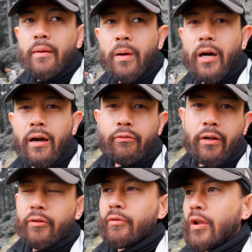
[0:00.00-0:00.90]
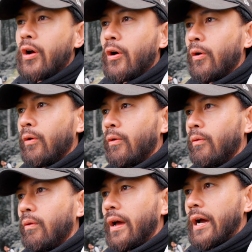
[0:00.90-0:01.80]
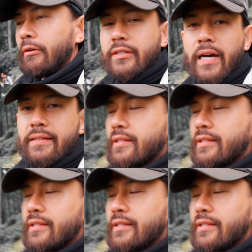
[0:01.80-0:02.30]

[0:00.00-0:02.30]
but we don't know how the tide